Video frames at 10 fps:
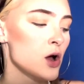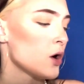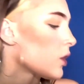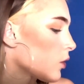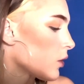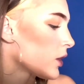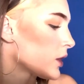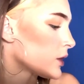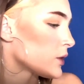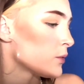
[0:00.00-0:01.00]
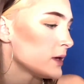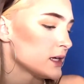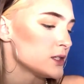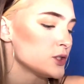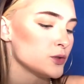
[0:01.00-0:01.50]
or we
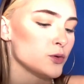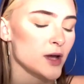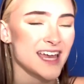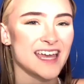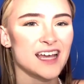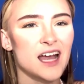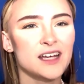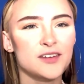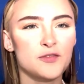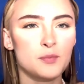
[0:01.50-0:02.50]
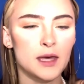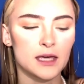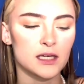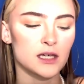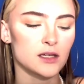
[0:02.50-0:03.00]
can do a kind of
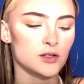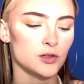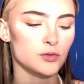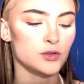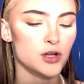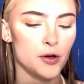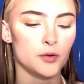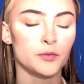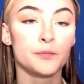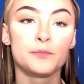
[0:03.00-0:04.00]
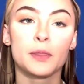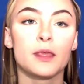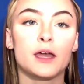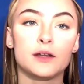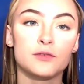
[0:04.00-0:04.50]
pinky nude tone.
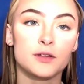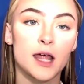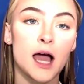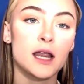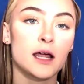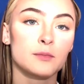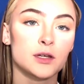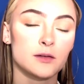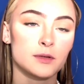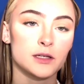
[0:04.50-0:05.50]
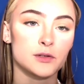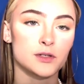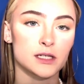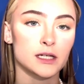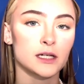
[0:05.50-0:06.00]
And for that, I'm gonna be
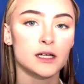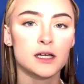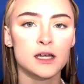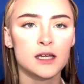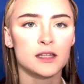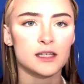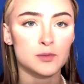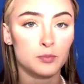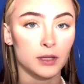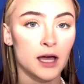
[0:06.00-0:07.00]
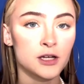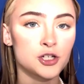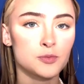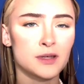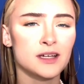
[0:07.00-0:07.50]
using this
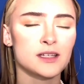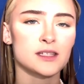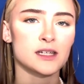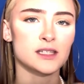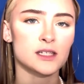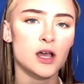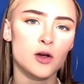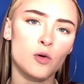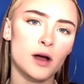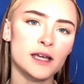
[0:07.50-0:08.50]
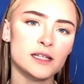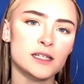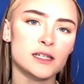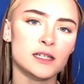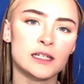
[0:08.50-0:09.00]
blush because it's quite
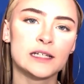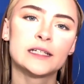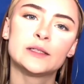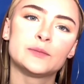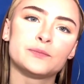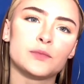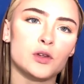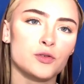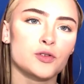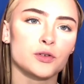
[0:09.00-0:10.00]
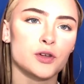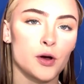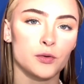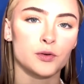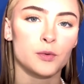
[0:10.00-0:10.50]
neutral
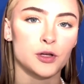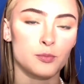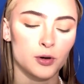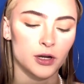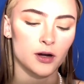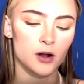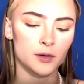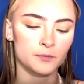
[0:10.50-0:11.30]
toned when you put it on.